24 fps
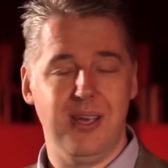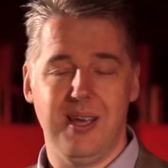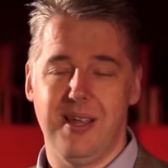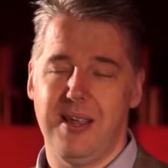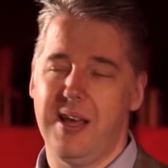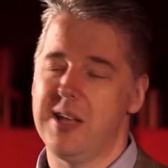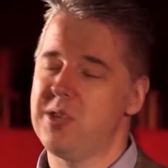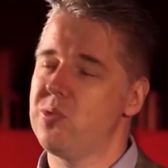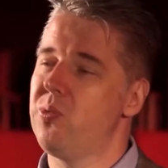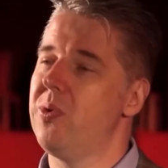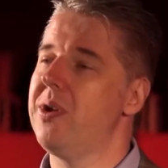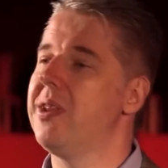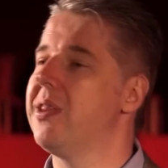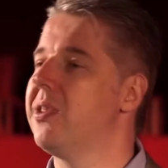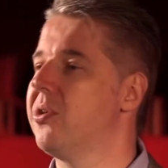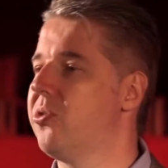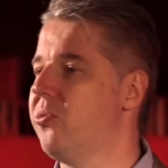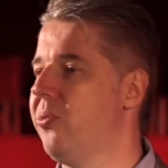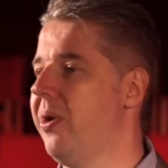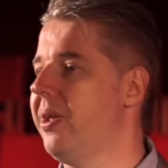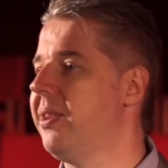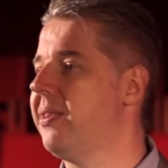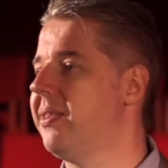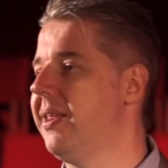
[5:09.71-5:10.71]
That's one of the
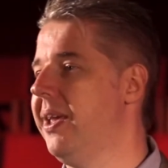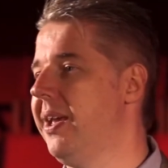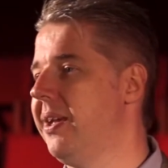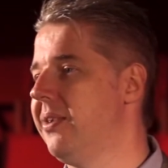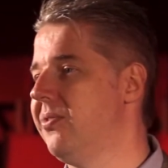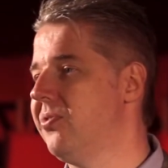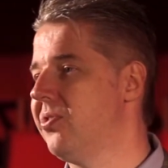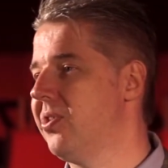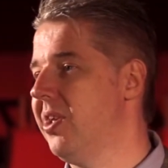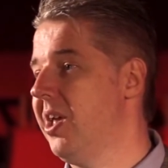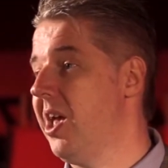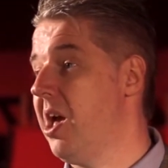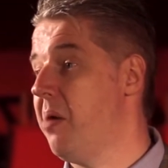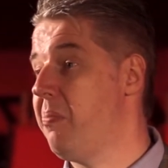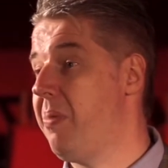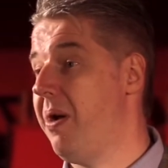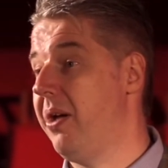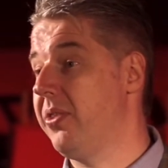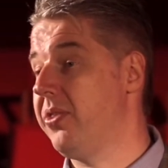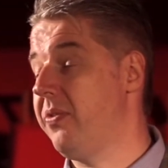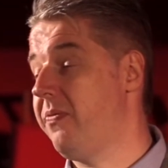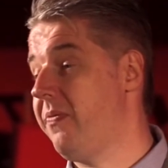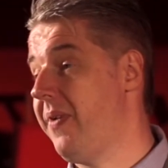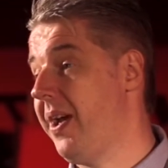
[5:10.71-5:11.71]
great things
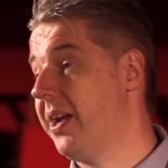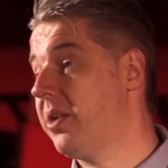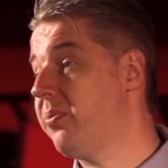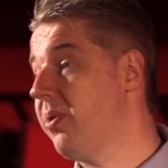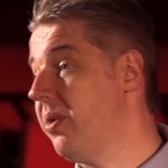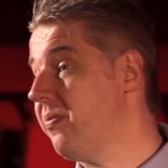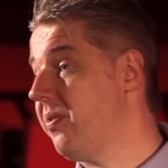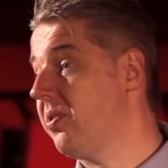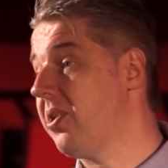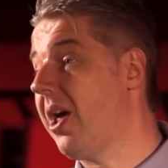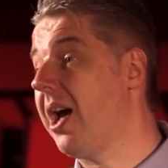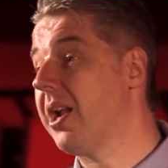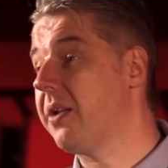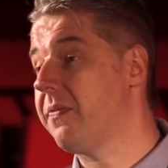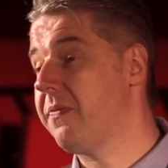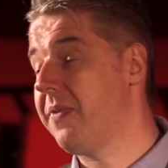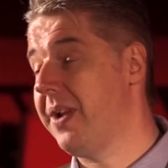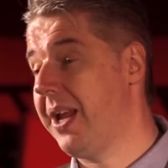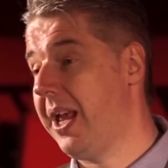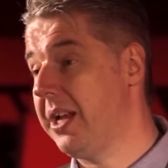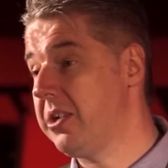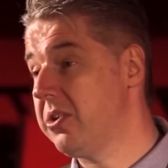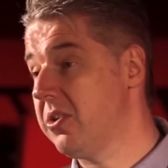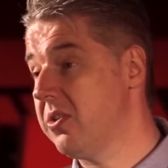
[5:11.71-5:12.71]
about the fact we have a lot of
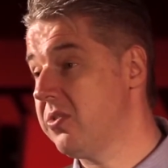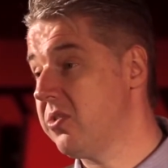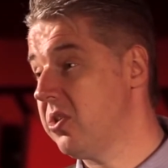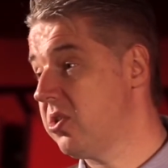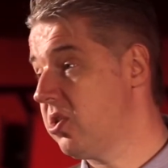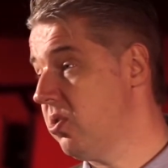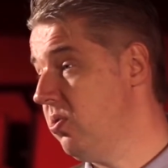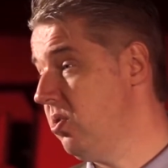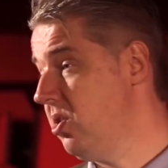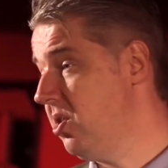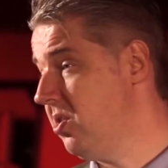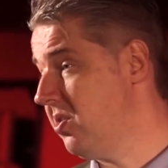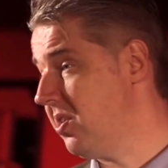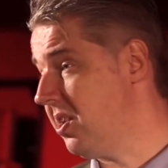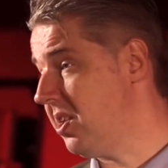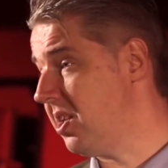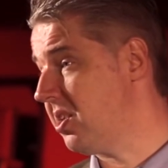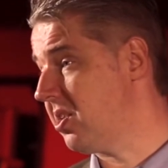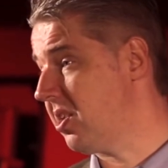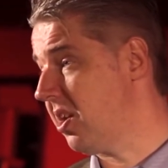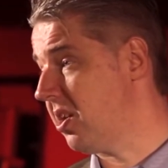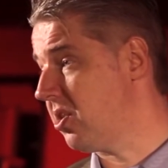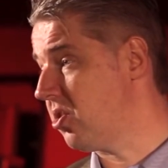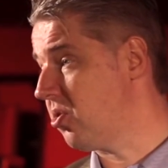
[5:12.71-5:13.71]
financial institutions in this
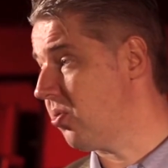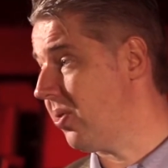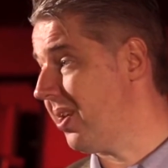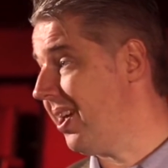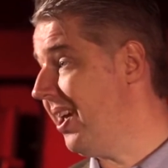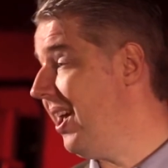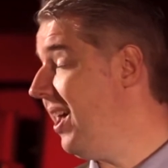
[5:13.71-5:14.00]
country.